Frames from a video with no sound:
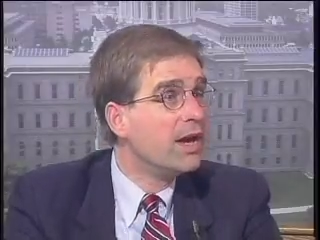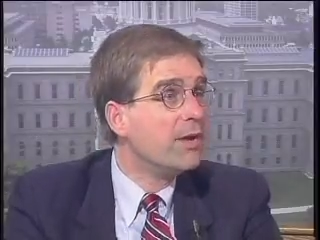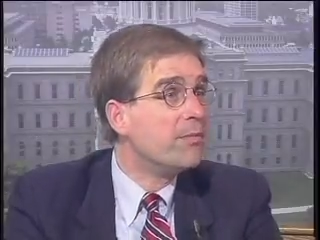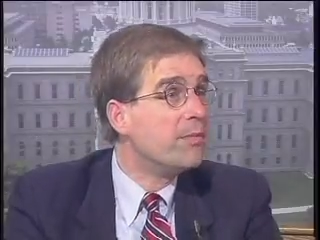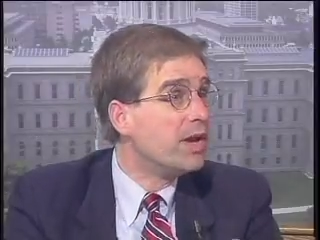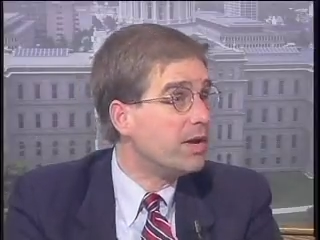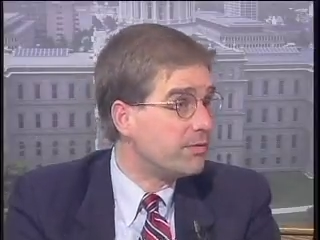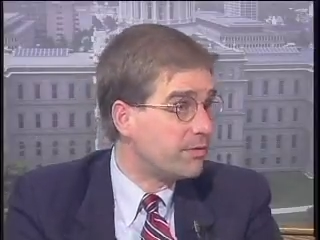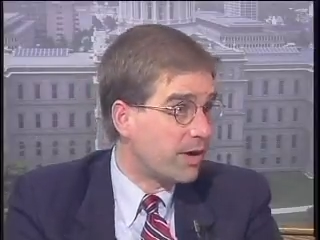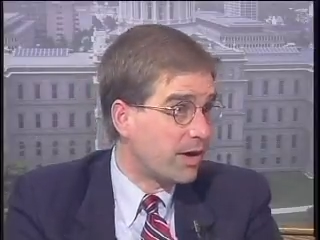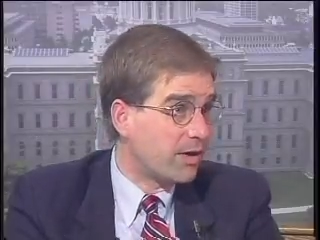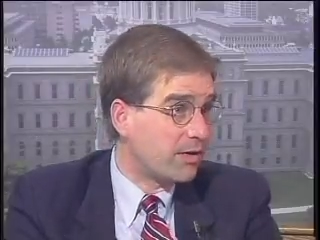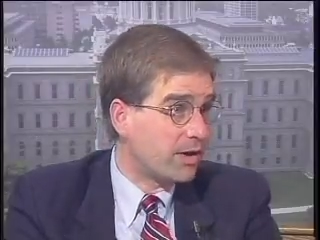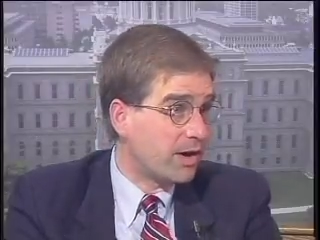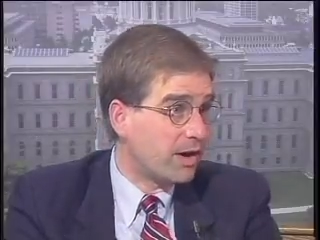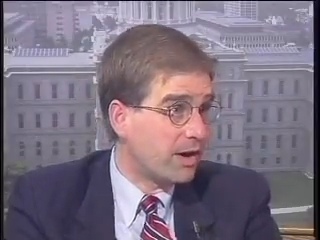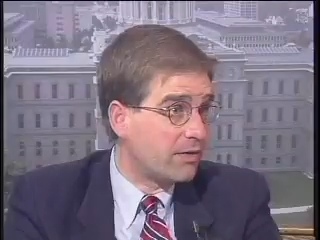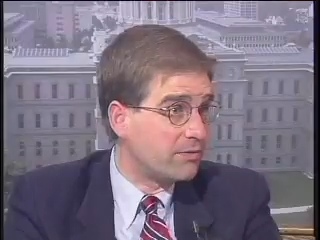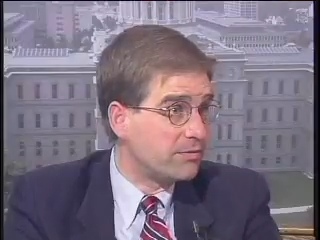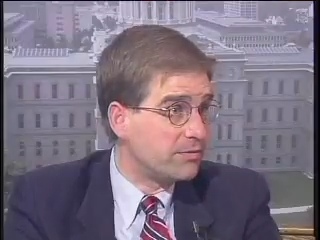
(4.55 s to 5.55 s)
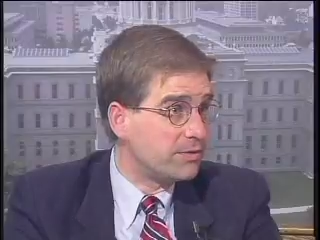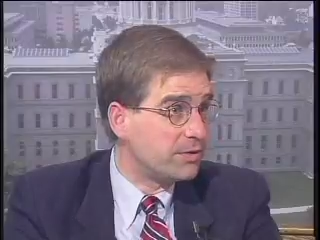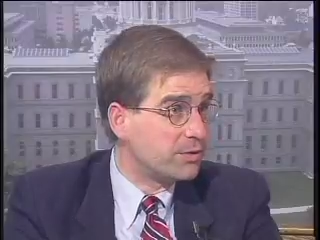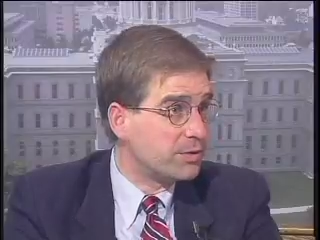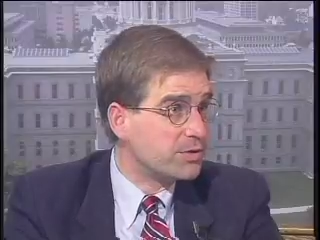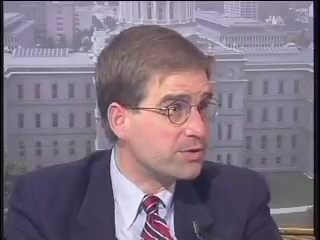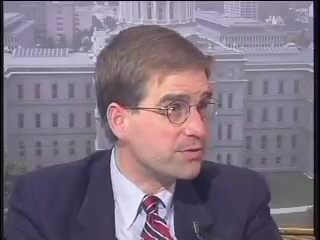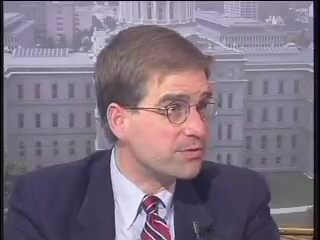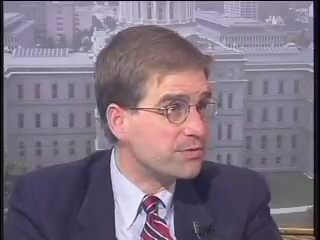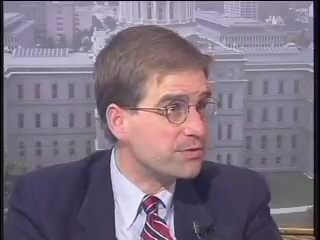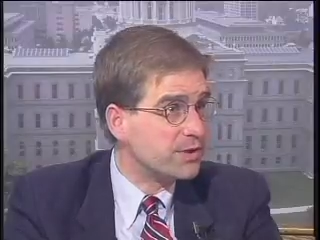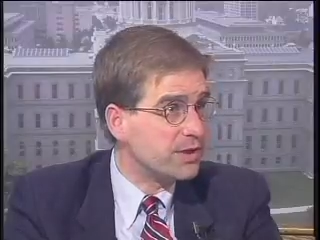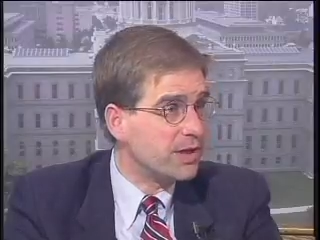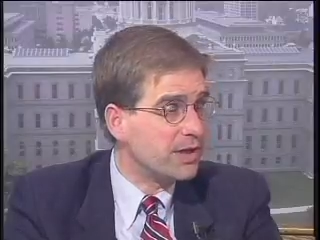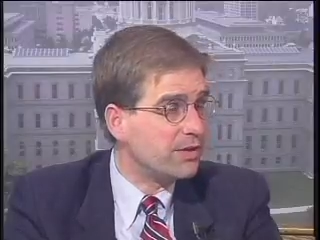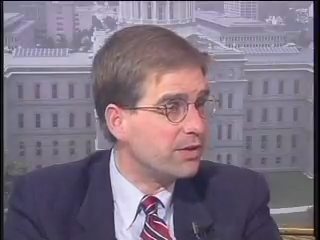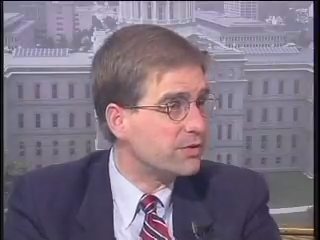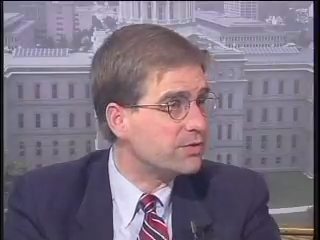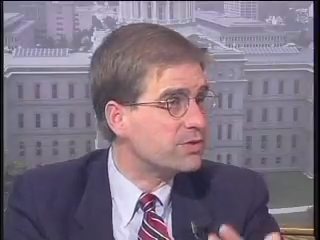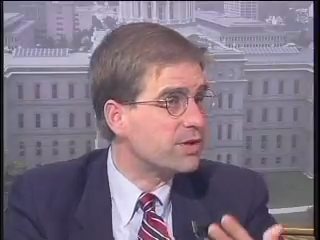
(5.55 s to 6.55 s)
many of our viewers have
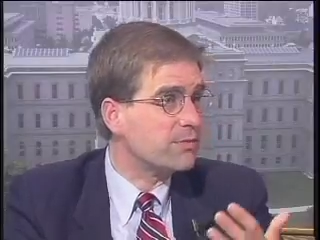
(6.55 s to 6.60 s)
seen. There's